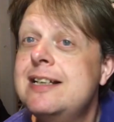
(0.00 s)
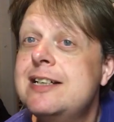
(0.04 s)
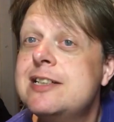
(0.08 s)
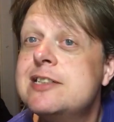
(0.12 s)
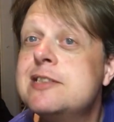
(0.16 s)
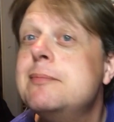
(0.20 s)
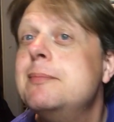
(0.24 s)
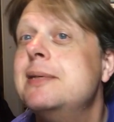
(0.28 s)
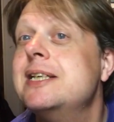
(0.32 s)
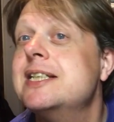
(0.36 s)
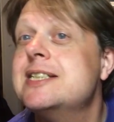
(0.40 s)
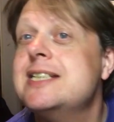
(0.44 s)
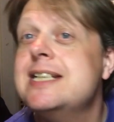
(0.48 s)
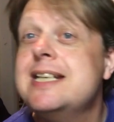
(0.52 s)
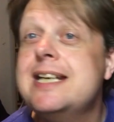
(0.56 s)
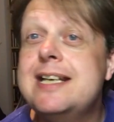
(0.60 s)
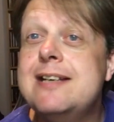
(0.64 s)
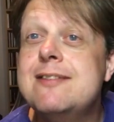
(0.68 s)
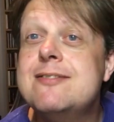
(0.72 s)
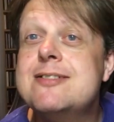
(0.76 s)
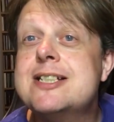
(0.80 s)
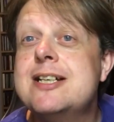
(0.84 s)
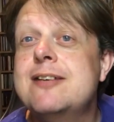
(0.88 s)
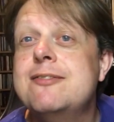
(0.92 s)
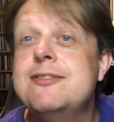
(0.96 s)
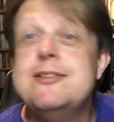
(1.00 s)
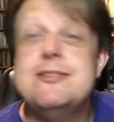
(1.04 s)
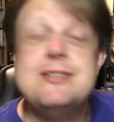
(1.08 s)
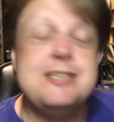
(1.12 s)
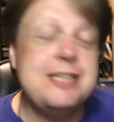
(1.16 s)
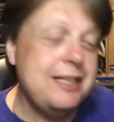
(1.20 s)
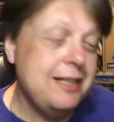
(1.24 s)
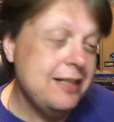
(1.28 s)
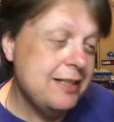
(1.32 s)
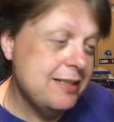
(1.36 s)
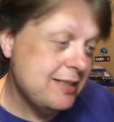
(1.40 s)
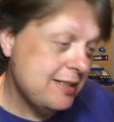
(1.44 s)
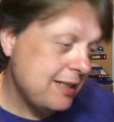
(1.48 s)
some mixture here of stuff you've
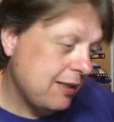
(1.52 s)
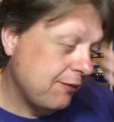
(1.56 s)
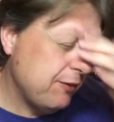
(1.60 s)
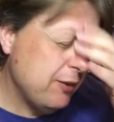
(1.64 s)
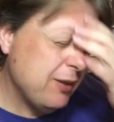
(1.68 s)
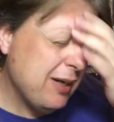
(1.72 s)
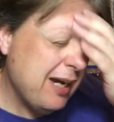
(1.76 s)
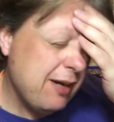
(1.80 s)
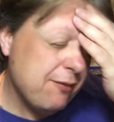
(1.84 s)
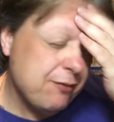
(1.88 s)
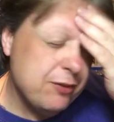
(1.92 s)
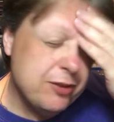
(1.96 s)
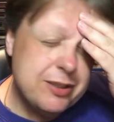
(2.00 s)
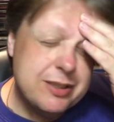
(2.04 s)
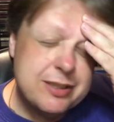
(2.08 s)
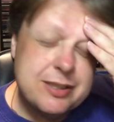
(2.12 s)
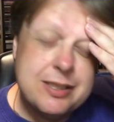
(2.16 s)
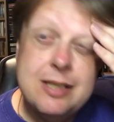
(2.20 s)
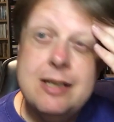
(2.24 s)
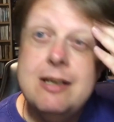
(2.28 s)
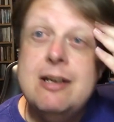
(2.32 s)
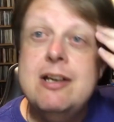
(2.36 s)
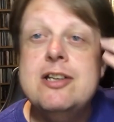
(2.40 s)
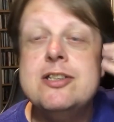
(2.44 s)
seen and stuff you haven't.